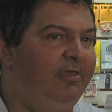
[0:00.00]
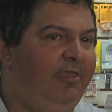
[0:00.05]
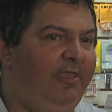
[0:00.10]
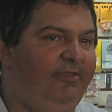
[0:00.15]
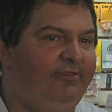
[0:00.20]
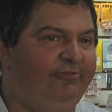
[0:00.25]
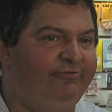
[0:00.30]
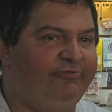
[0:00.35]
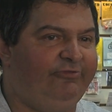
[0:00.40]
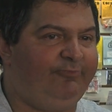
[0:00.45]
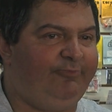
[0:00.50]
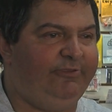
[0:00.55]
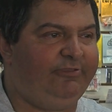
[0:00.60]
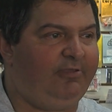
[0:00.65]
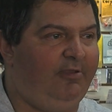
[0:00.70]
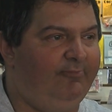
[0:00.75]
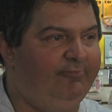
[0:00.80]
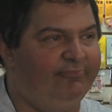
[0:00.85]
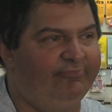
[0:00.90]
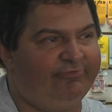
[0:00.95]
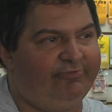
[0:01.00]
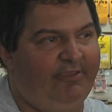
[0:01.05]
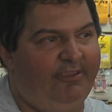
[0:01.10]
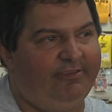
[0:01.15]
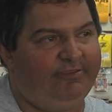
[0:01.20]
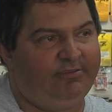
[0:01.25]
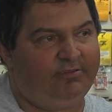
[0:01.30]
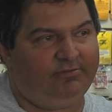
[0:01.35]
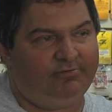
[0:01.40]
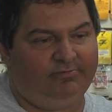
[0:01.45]
and it just becomes like
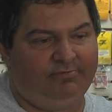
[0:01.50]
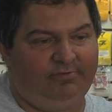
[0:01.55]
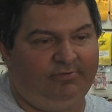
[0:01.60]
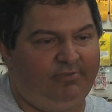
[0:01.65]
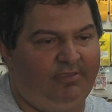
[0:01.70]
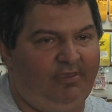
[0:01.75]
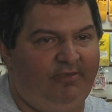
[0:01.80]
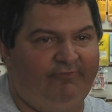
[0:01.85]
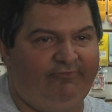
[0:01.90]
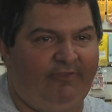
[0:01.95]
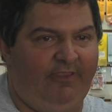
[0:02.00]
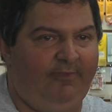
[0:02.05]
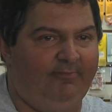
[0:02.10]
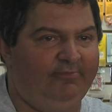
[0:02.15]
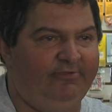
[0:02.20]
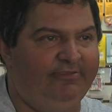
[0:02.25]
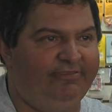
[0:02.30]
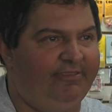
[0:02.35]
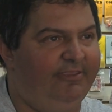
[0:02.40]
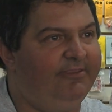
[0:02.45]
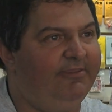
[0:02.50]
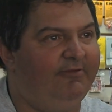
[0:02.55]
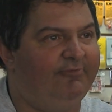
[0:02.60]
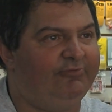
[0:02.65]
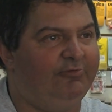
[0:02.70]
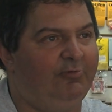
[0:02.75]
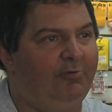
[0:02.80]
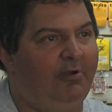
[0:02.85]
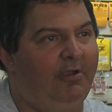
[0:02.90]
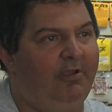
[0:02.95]
a family thing
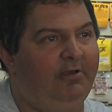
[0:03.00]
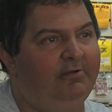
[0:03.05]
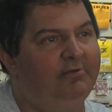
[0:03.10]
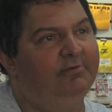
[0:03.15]
after a while.